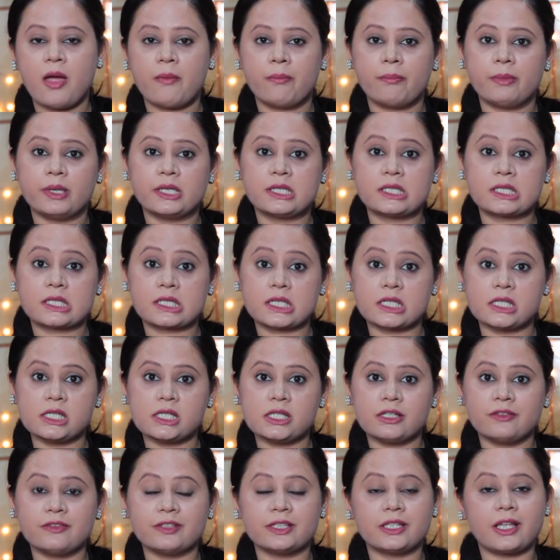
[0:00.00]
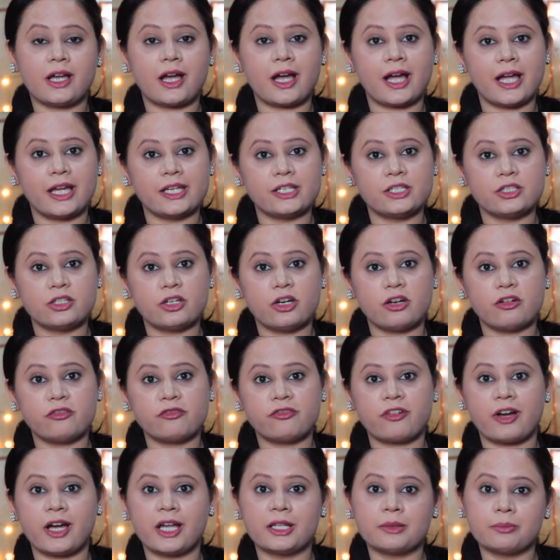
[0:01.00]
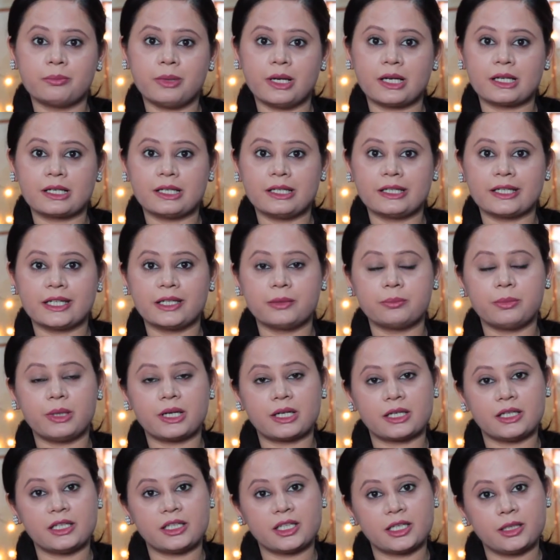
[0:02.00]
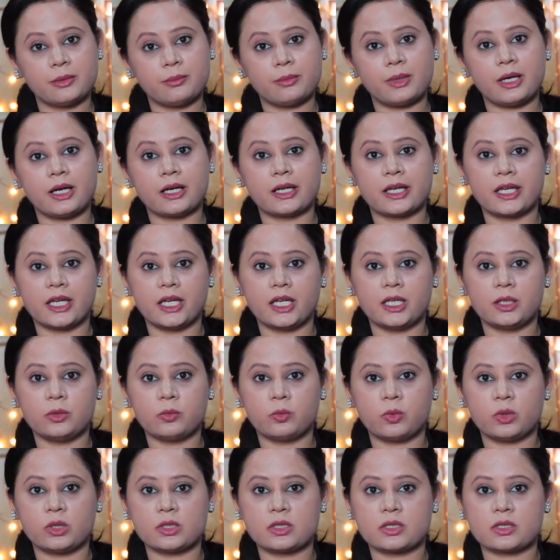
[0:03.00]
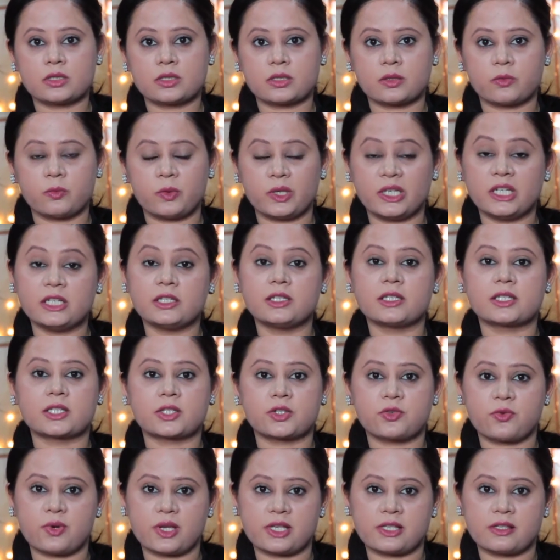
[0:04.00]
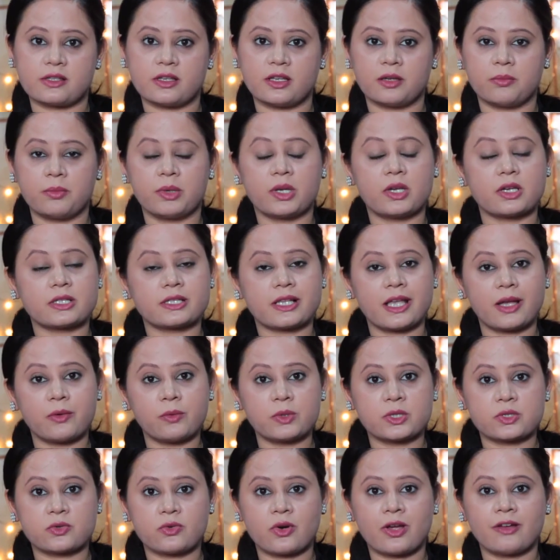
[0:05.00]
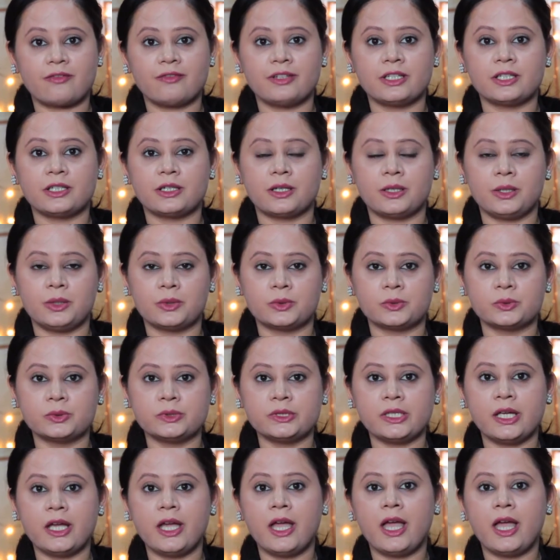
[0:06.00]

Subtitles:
But still, even the idea of unbuckling and buckling him again was very distressing, because I was traveling alone.